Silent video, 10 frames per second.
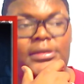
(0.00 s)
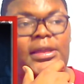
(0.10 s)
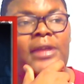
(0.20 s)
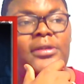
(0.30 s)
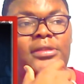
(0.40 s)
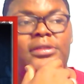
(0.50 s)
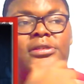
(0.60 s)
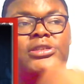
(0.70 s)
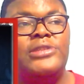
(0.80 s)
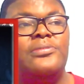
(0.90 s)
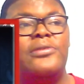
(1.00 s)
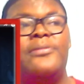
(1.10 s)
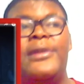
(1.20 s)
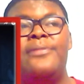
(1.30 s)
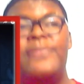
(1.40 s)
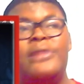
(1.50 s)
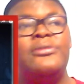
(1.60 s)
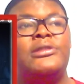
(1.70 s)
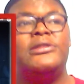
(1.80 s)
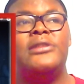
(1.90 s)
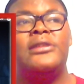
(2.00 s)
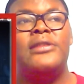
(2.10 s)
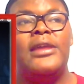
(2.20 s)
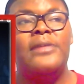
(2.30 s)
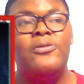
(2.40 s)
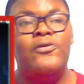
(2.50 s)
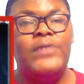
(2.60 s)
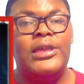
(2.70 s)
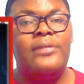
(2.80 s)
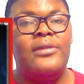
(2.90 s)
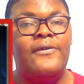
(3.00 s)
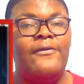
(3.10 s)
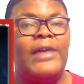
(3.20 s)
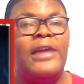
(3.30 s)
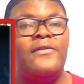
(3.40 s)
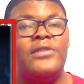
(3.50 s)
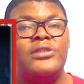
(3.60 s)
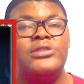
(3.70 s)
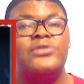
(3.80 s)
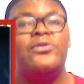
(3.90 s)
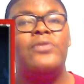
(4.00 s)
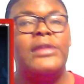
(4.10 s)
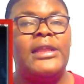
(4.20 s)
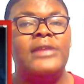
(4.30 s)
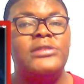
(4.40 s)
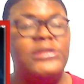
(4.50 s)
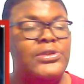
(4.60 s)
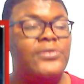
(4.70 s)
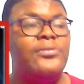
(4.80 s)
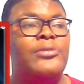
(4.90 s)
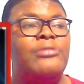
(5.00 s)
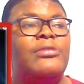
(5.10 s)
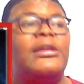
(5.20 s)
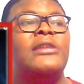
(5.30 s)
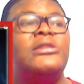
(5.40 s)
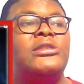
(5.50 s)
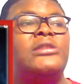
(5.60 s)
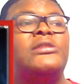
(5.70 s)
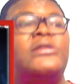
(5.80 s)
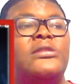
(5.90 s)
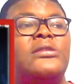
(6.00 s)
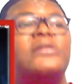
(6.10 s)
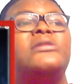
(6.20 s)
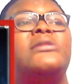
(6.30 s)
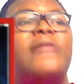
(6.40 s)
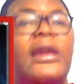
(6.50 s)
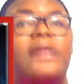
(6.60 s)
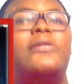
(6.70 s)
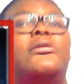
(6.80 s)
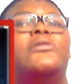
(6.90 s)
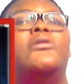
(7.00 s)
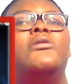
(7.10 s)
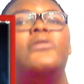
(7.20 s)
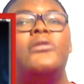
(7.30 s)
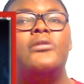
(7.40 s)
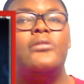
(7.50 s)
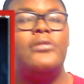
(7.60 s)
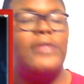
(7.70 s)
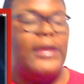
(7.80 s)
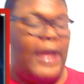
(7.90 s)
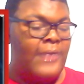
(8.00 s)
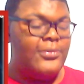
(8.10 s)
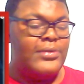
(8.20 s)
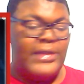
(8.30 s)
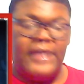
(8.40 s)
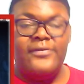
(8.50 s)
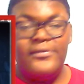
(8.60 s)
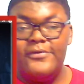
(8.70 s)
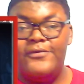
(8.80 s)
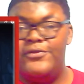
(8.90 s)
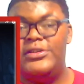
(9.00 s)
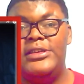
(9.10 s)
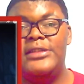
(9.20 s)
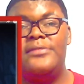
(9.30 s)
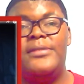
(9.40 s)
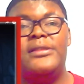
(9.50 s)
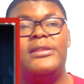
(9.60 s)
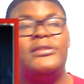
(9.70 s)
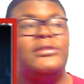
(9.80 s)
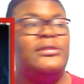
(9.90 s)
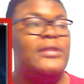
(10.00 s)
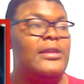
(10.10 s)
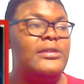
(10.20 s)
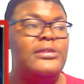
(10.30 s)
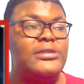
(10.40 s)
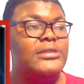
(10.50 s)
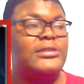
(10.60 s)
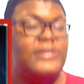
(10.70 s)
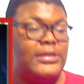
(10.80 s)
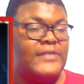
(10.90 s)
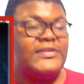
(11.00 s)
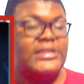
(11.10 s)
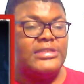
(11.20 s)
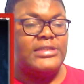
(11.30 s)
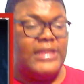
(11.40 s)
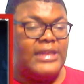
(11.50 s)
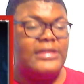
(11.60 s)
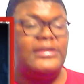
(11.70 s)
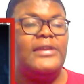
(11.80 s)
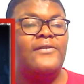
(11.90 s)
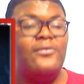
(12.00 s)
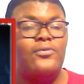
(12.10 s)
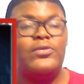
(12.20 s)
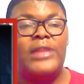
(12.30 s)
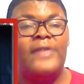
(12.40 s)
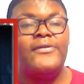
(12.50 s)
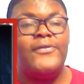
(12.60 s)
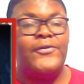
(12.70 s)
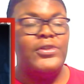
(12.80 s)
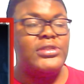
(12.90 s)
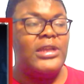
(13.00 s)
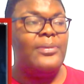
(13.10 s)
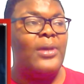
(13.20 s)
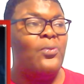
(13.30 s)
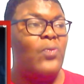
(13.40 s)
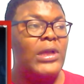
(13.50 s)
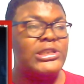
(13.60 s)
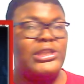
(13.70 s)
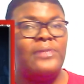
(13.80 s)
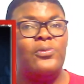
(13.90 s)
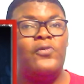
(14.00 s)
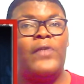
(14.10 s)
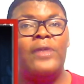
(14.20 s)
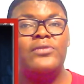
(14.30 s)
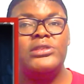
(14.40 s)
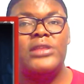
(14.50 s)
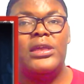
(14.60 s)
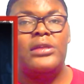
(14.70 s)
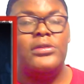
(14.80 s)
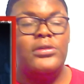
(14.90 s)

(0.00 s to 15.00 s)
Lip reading: that legit brought back memories. Like that movie came out 5 years ago, and I still remember that scene to this day. Like I will not forget about that scene. He just listed slightly. Even when the first time I watched that movie, I was like,